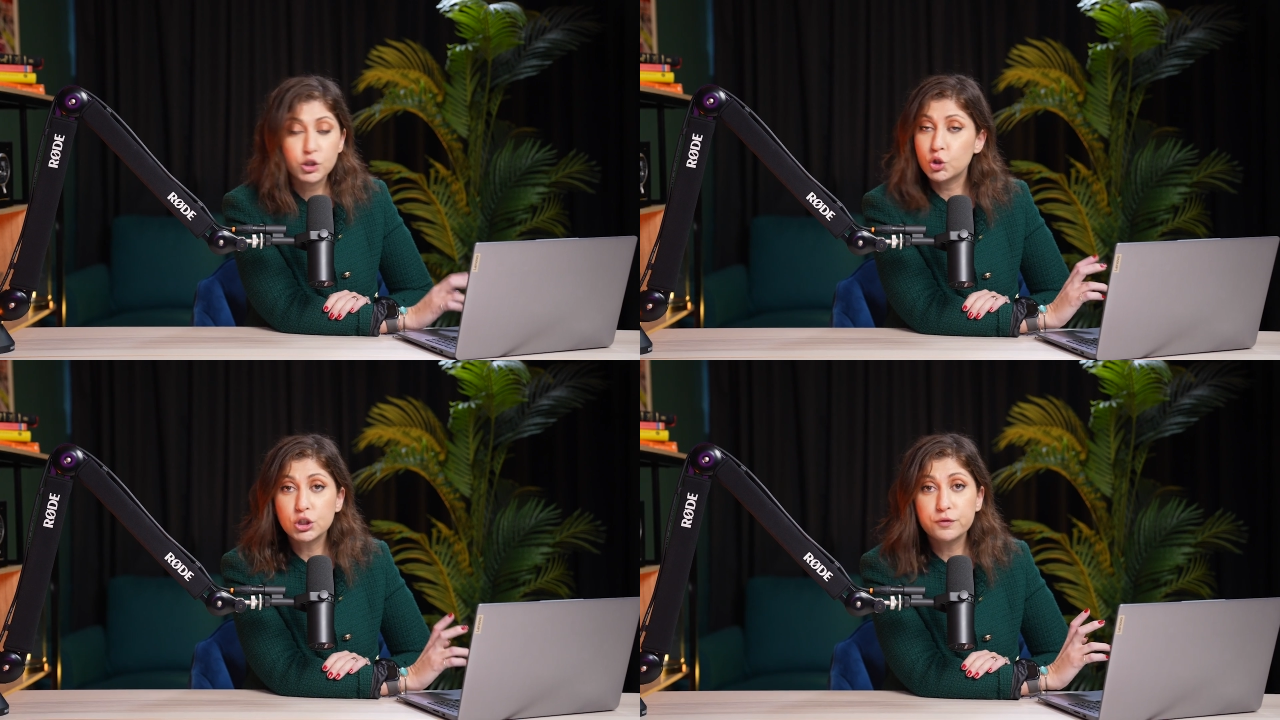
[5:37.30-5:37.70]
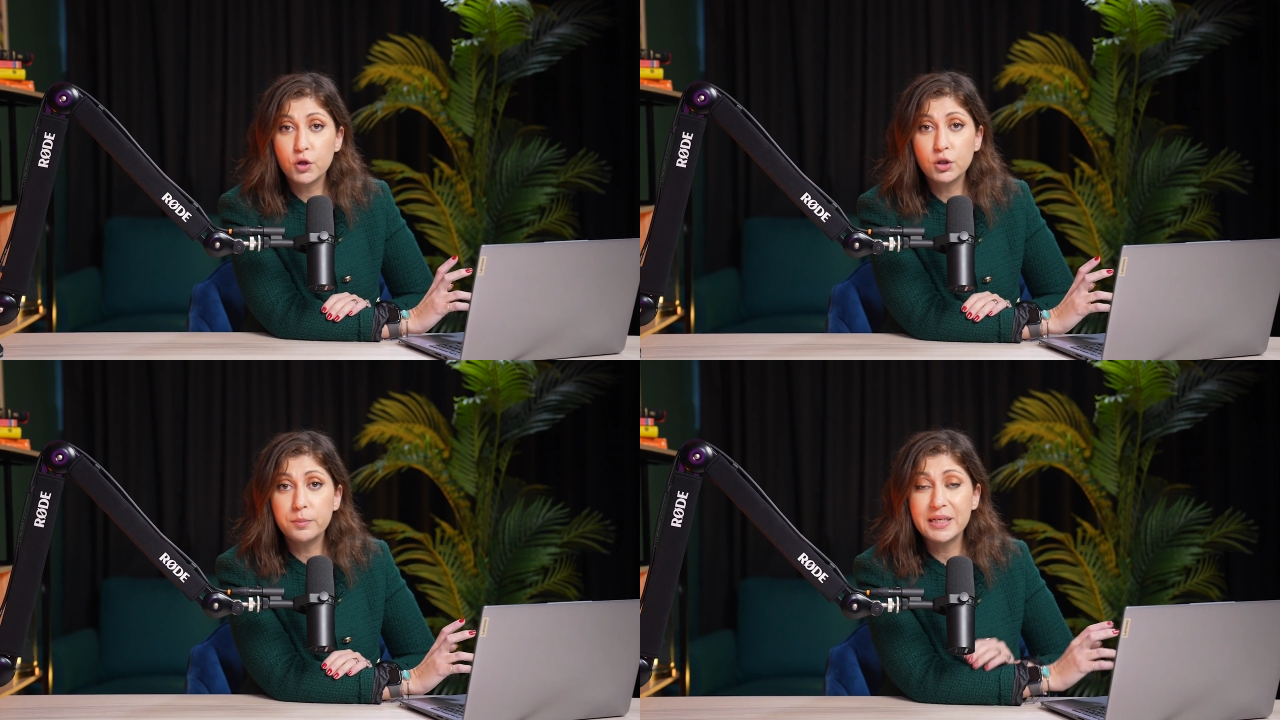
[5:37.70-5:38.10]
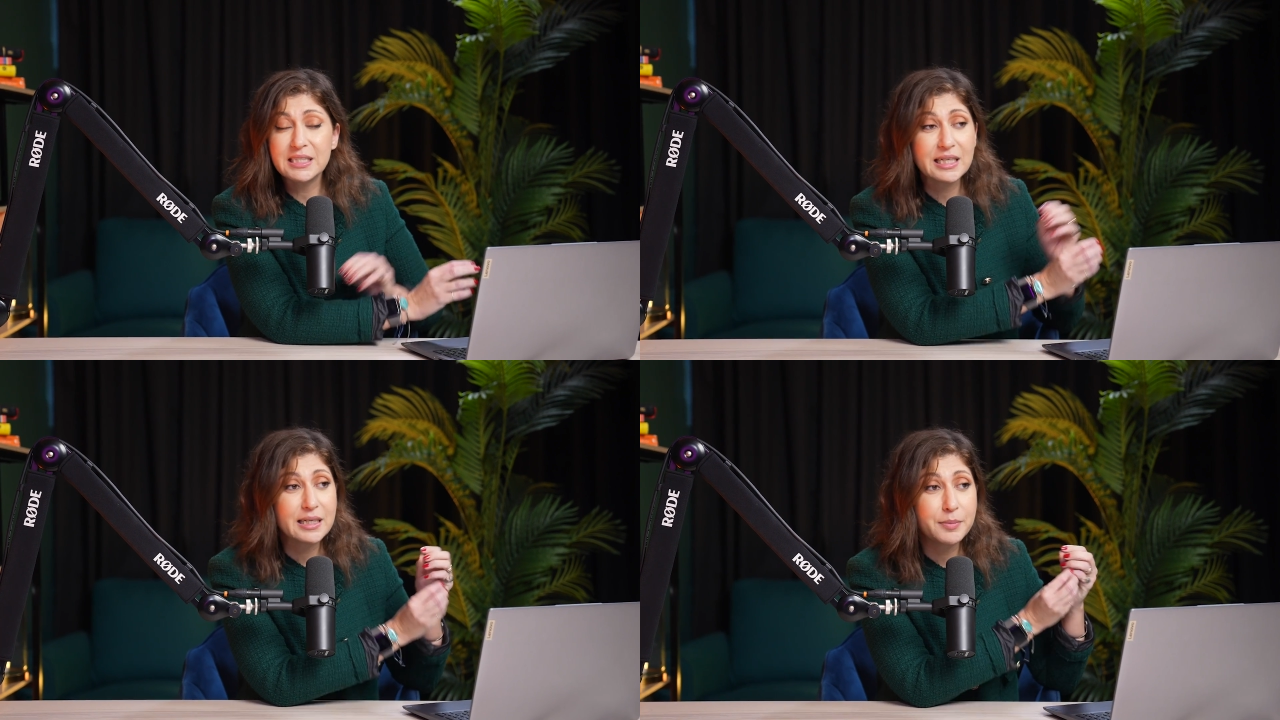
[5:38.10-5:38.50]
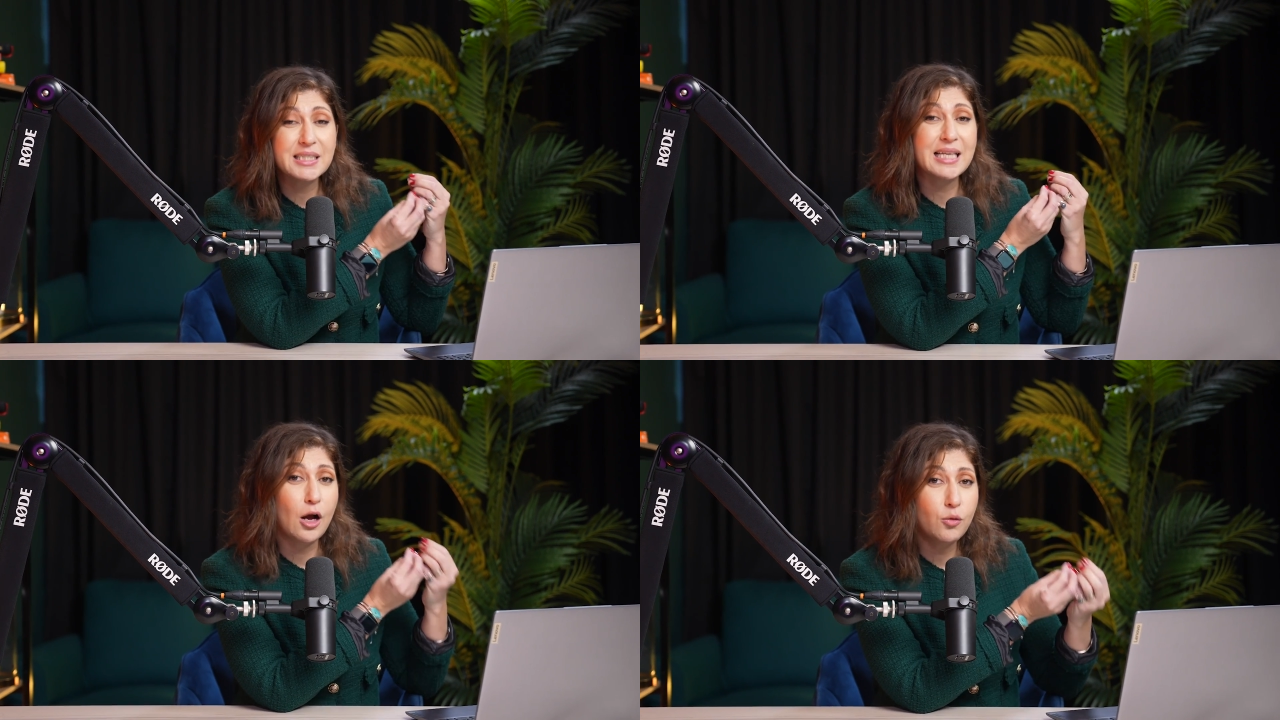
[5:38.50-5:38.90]
Search volume basically
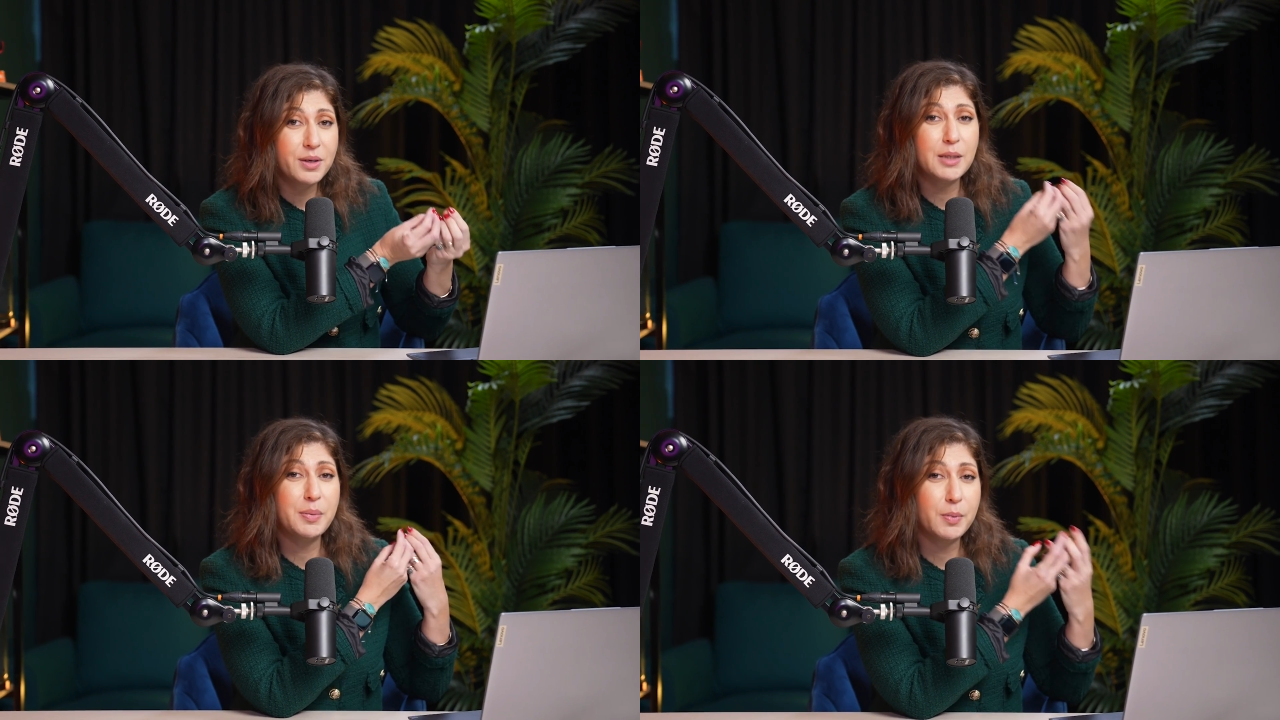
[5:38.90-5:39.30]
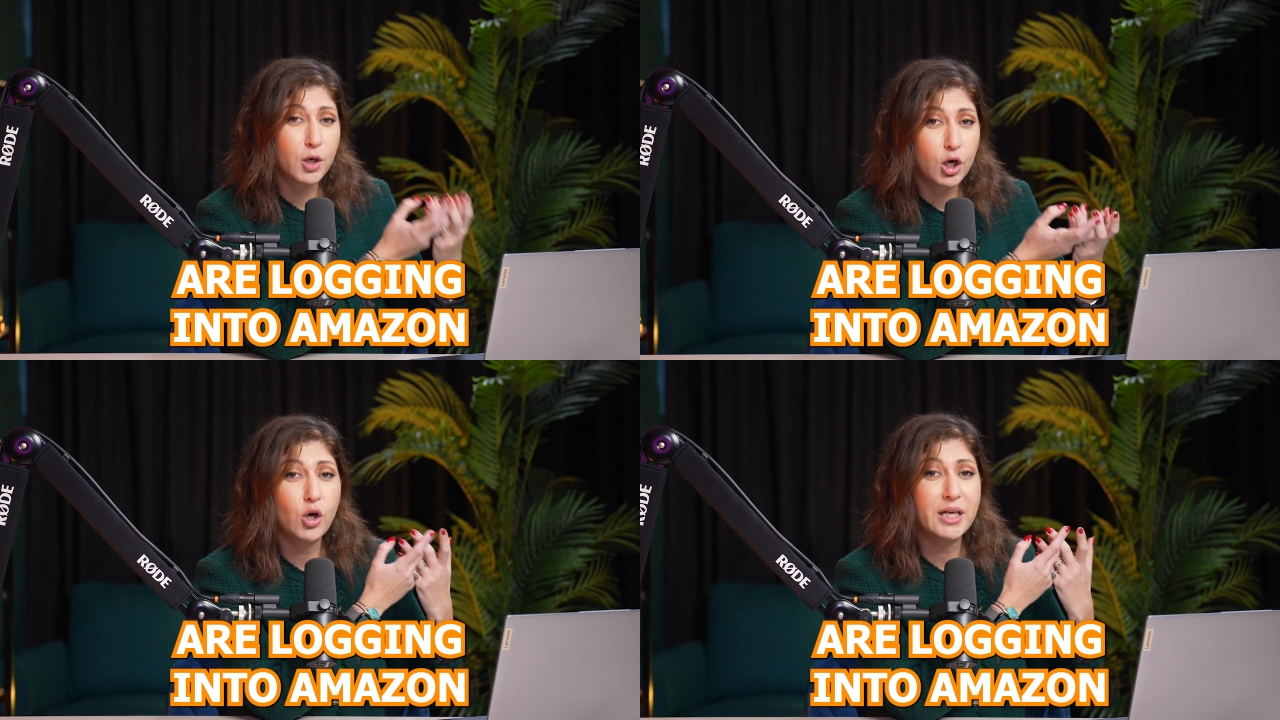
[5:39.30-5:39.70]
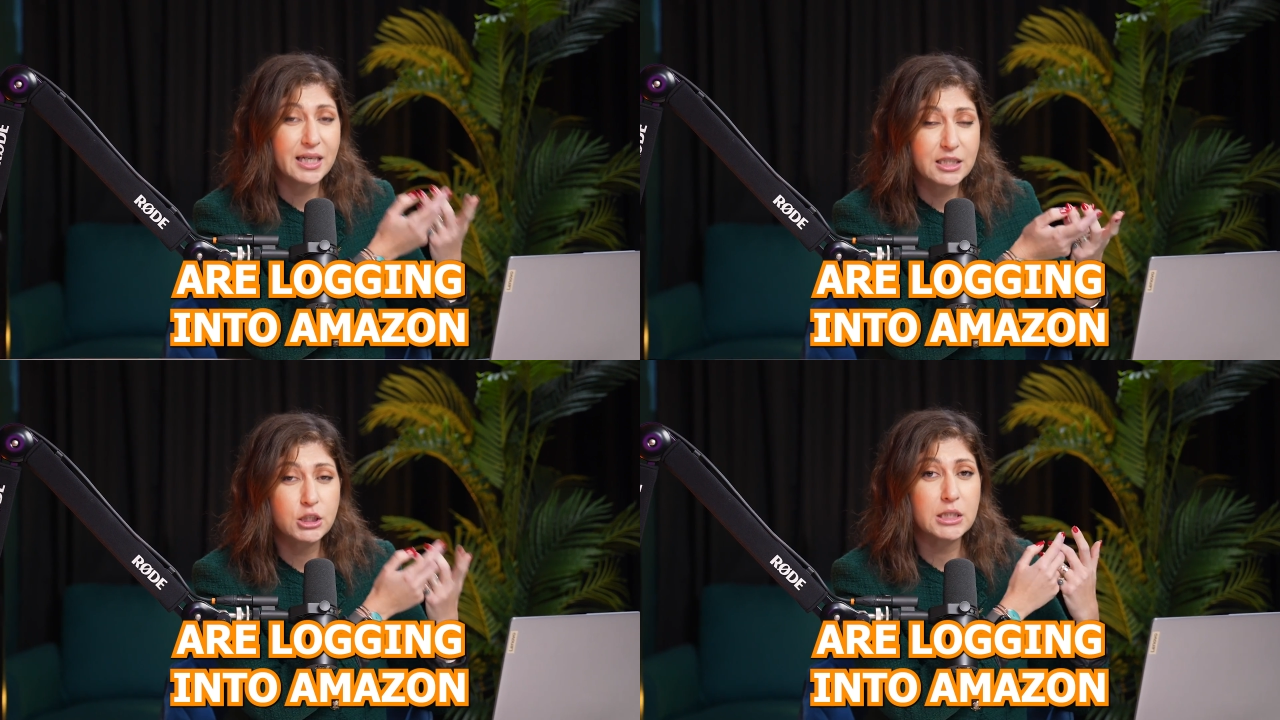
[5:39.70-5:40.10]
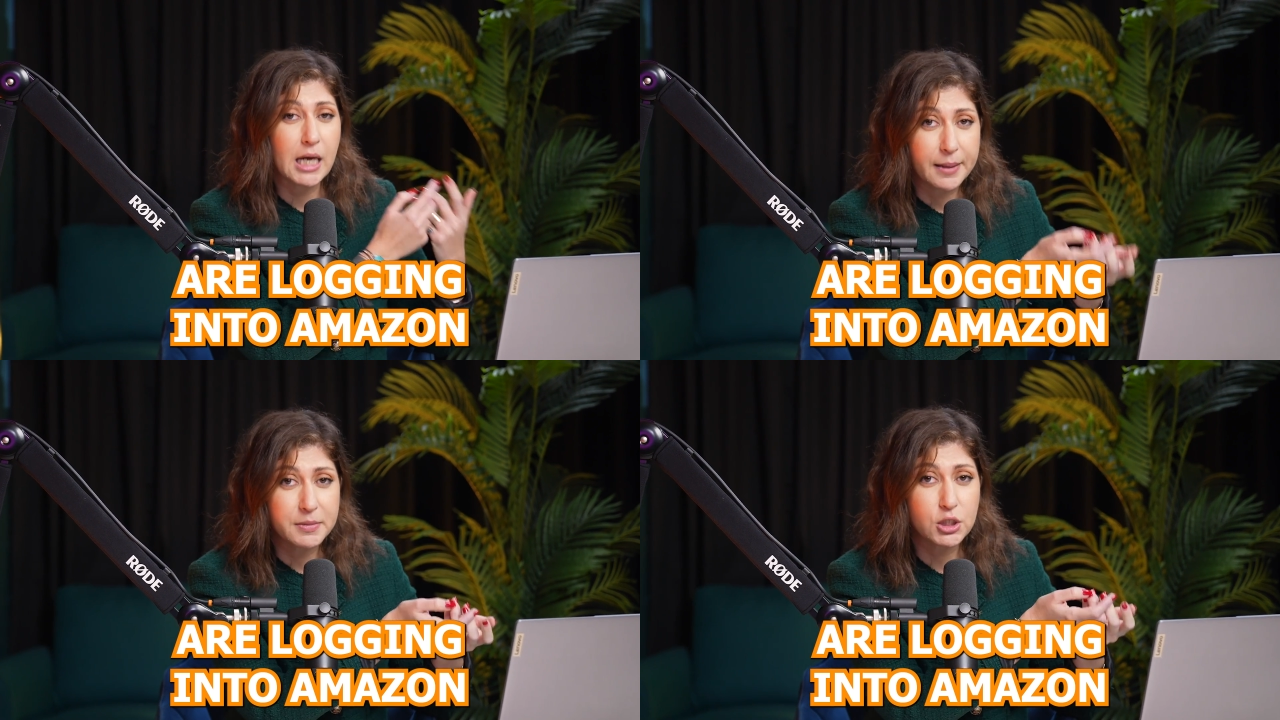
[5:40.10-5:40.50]
means how many people are logging into
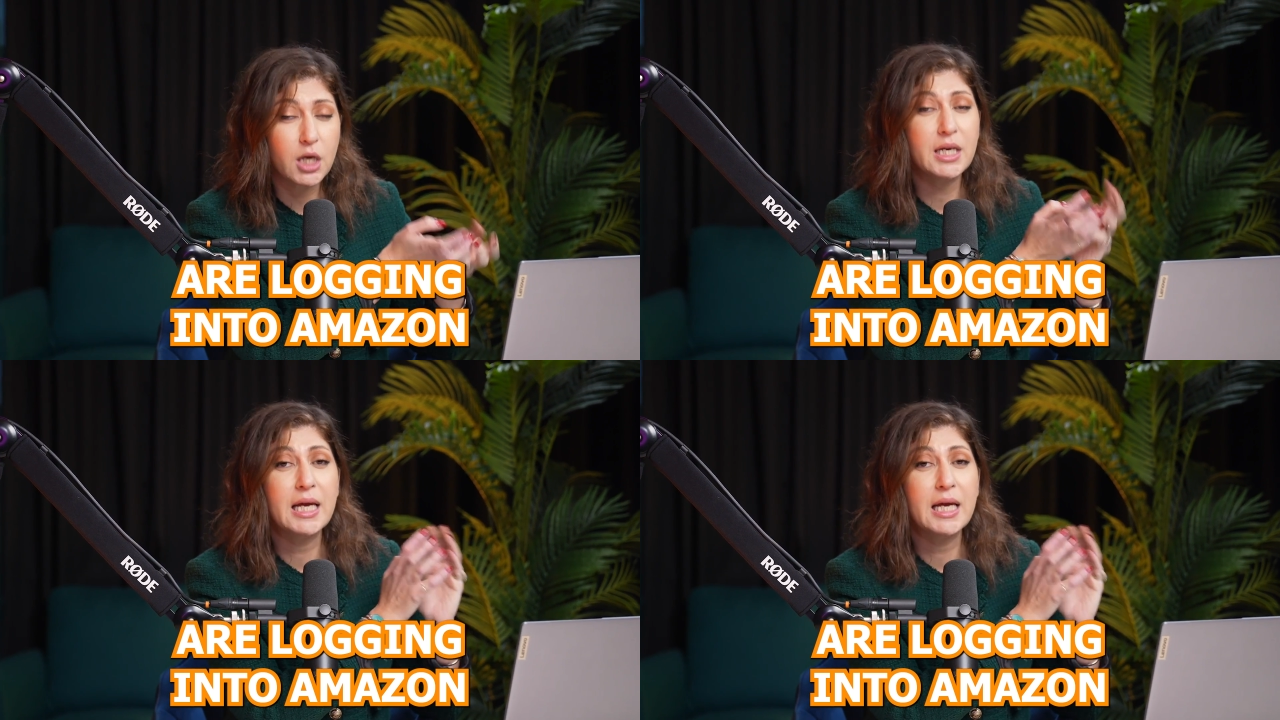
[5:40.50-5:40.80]
Amazon